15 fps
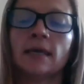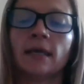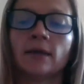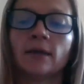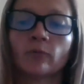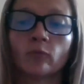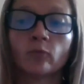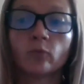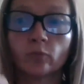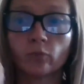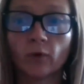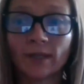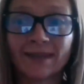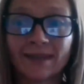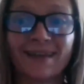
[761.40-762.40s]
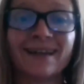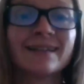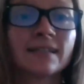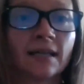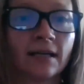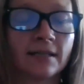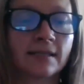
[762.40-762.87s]
And what
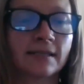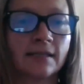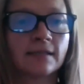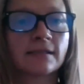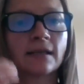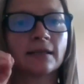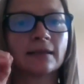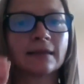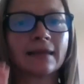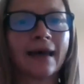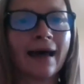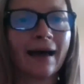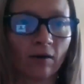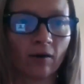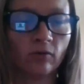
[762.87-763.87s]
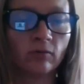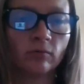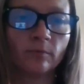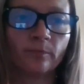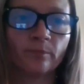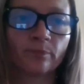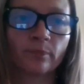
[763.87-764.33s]
that does is
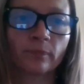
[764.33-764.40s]
allow